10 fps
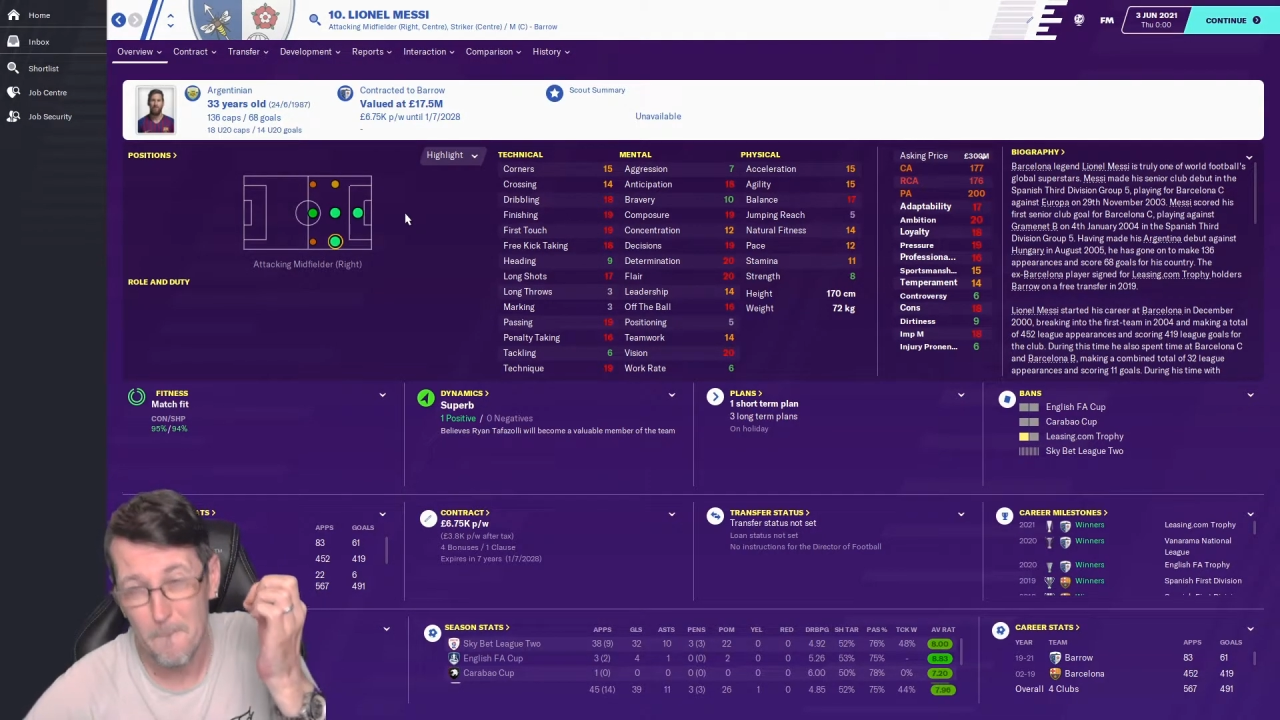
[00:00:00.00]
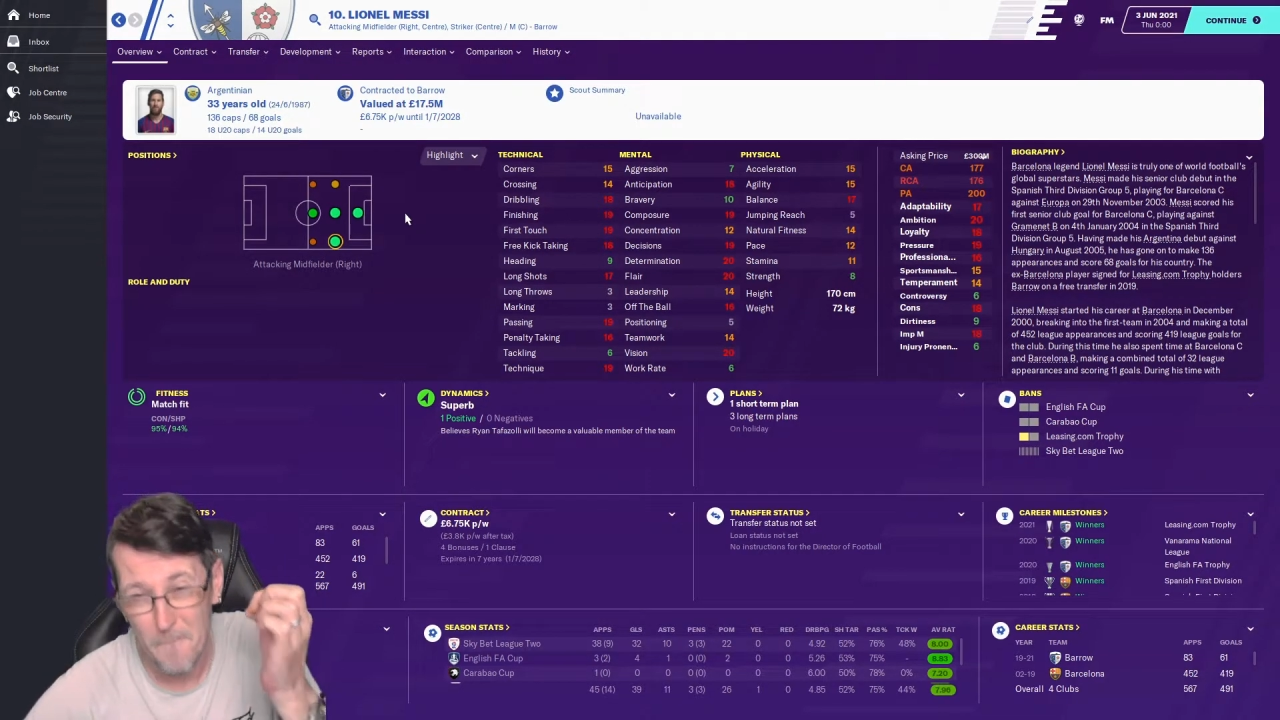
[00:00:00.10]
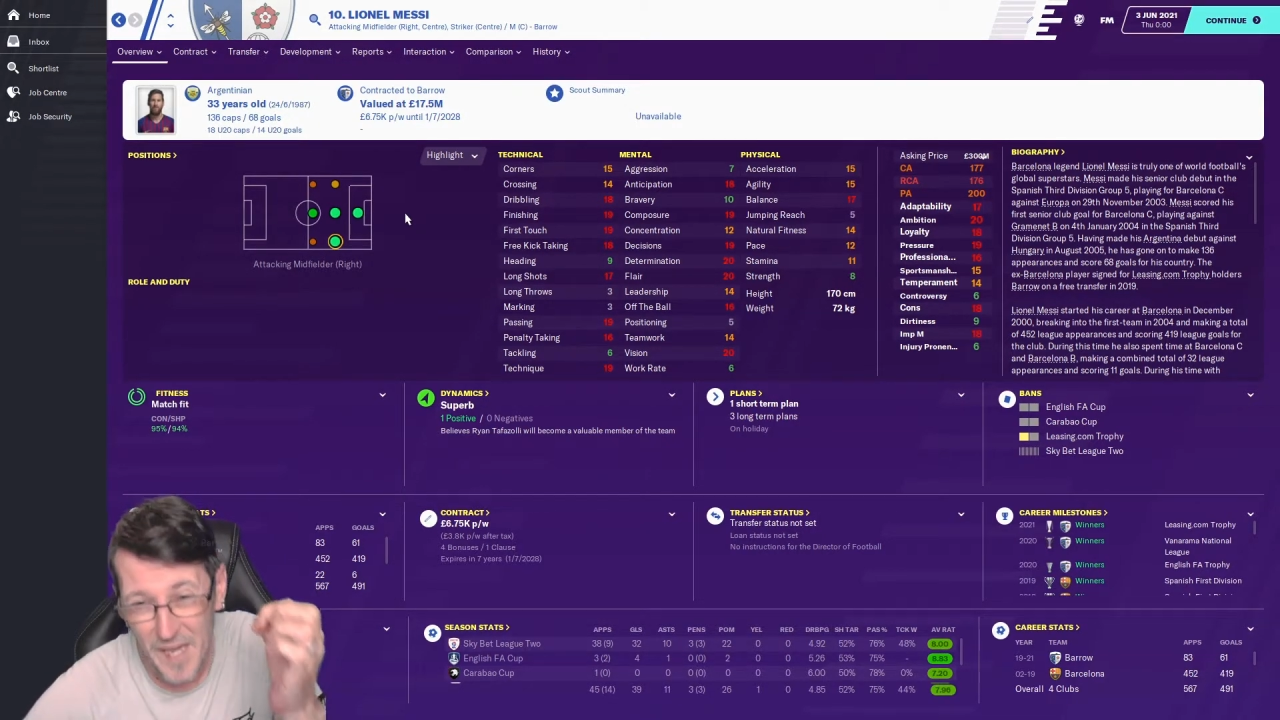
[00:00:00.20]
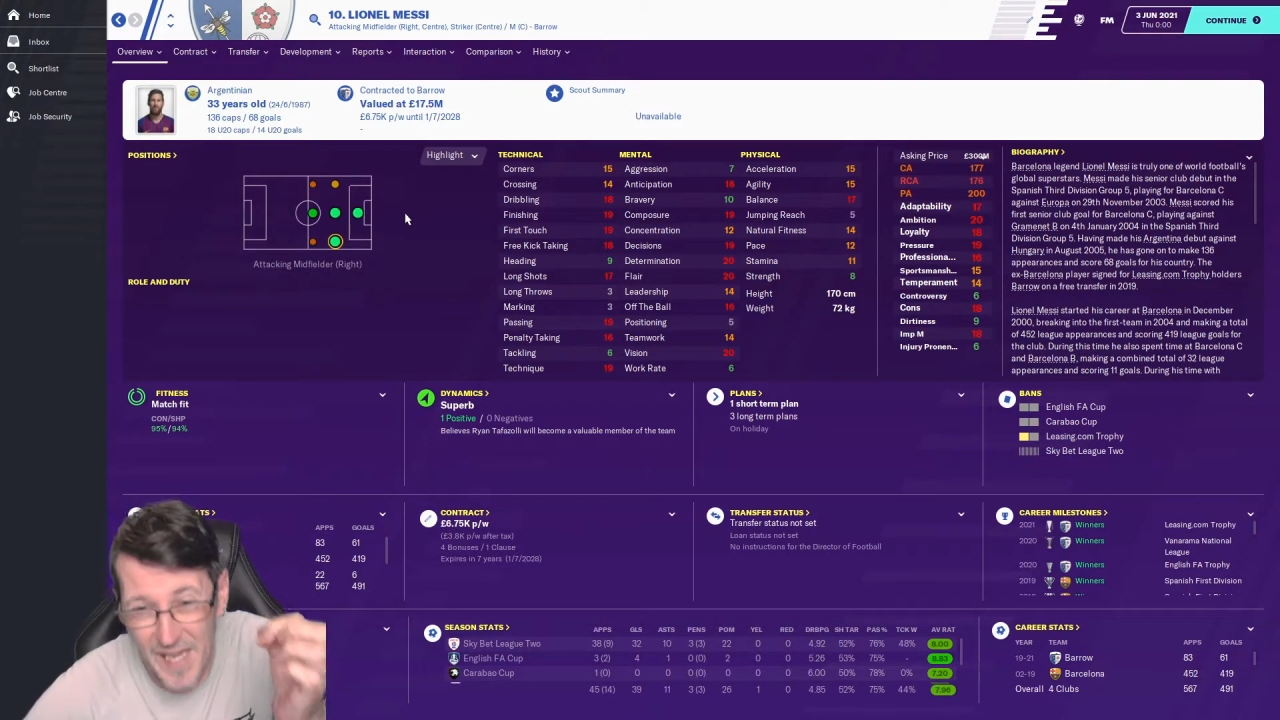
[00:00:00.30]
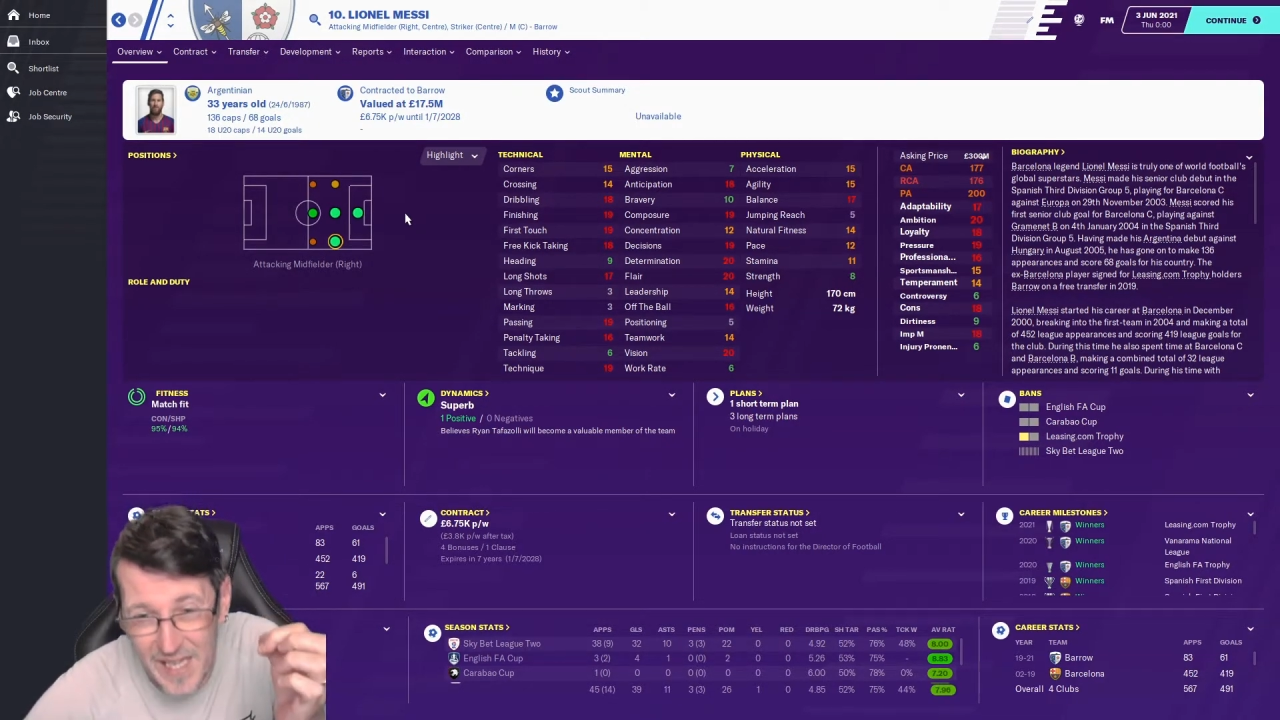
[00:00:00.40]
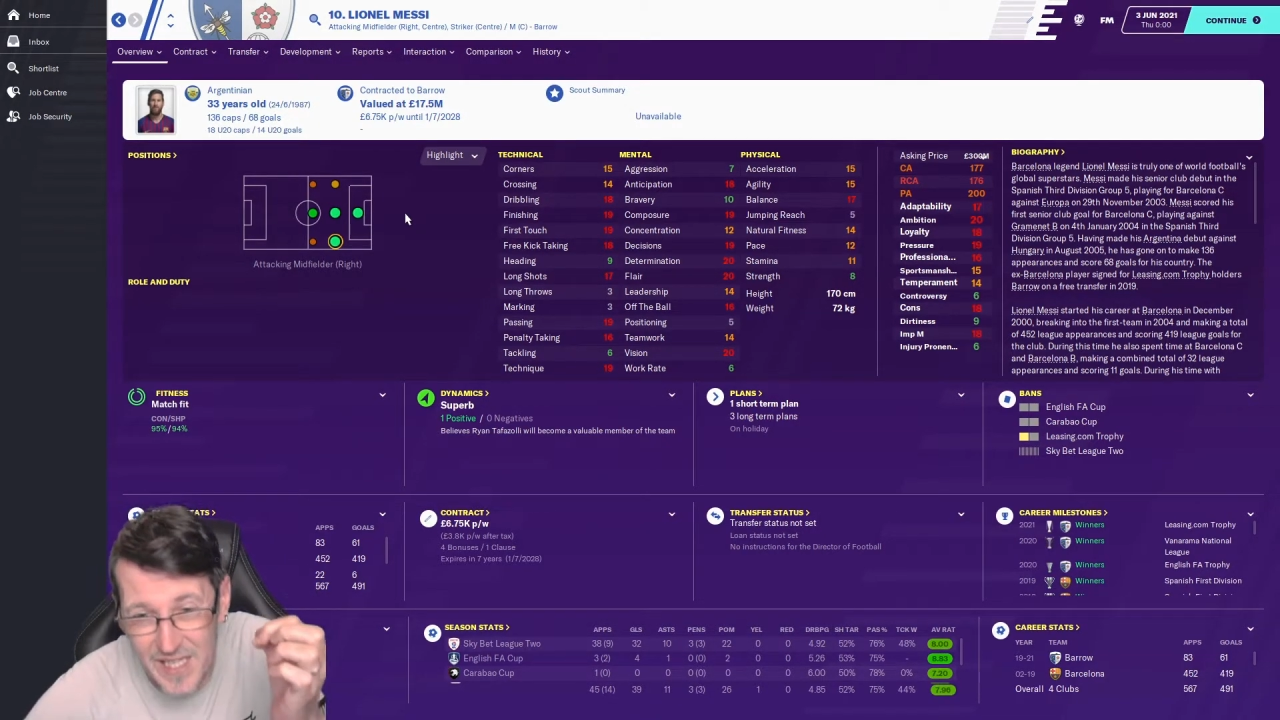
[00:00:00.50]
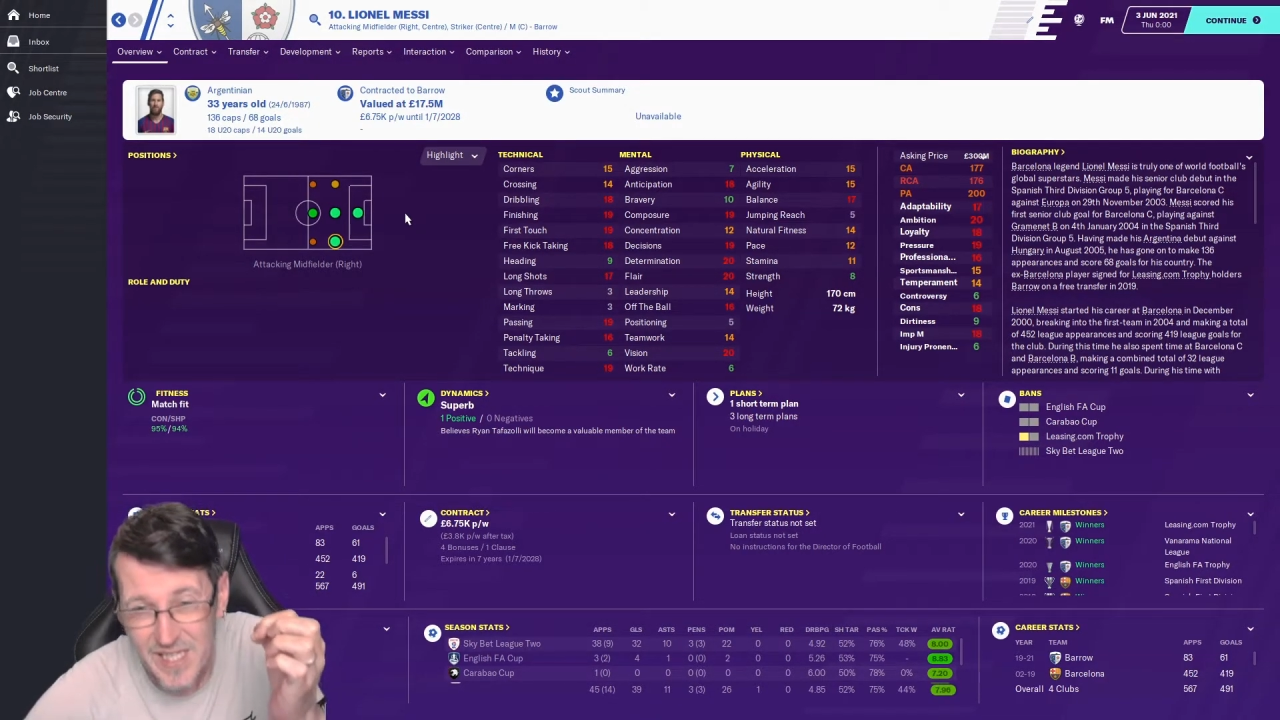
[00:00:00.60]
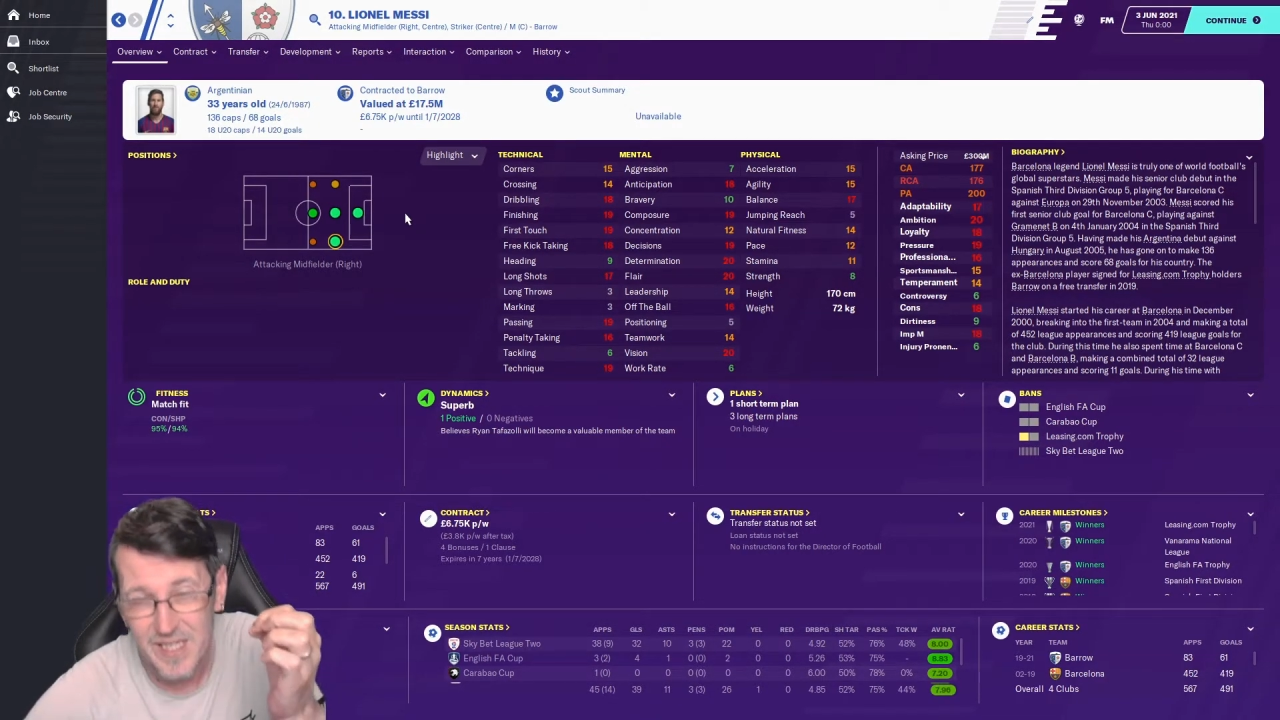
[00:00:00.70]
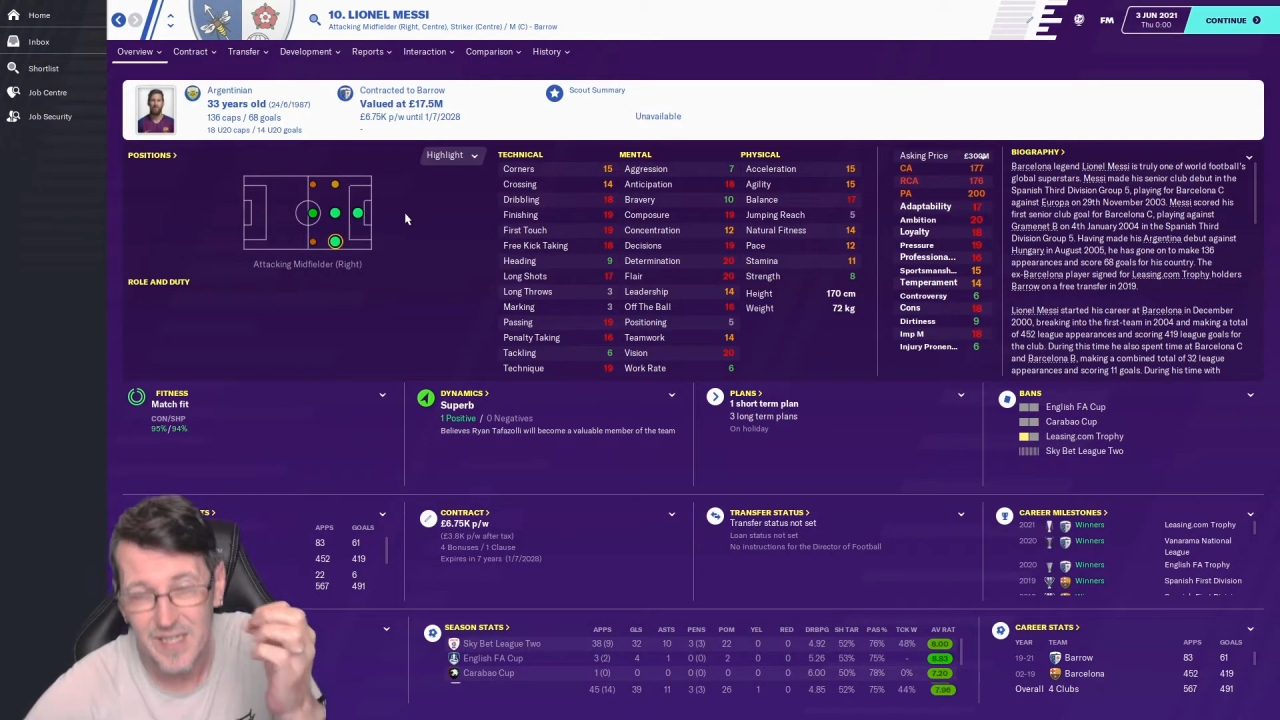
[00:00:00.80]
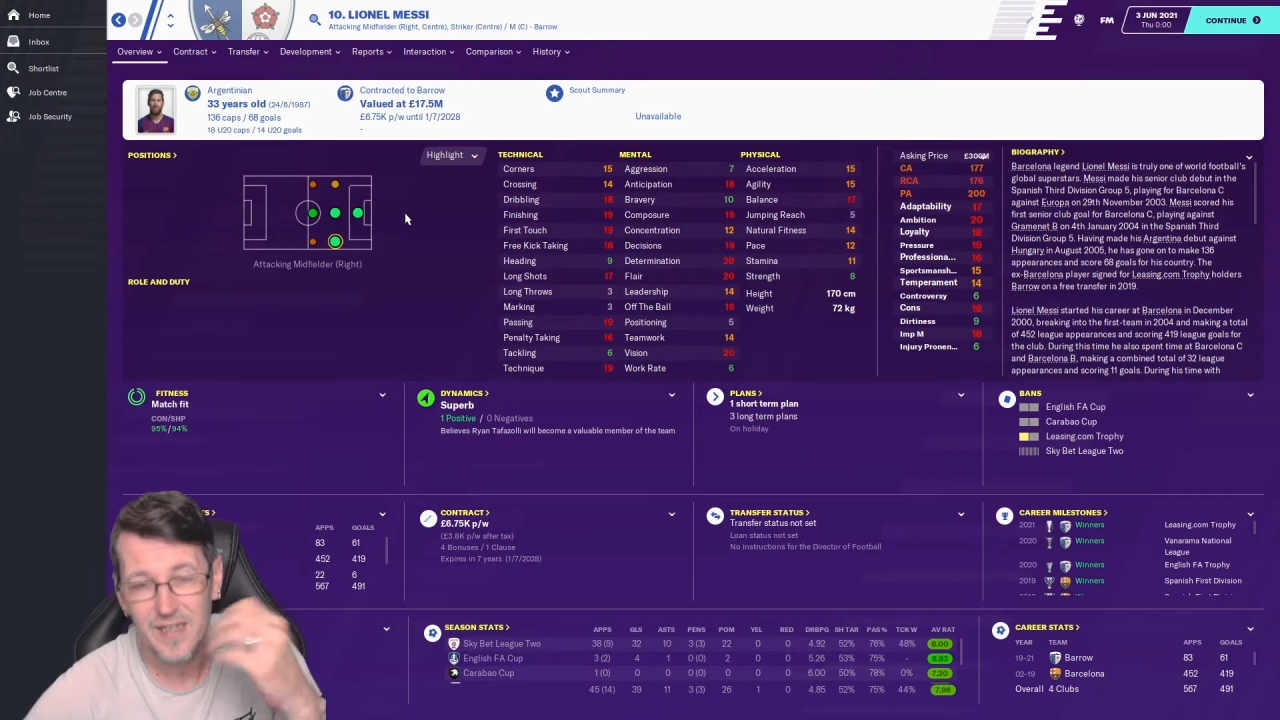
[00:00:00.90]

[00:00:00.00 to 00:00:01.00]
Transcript: Beast.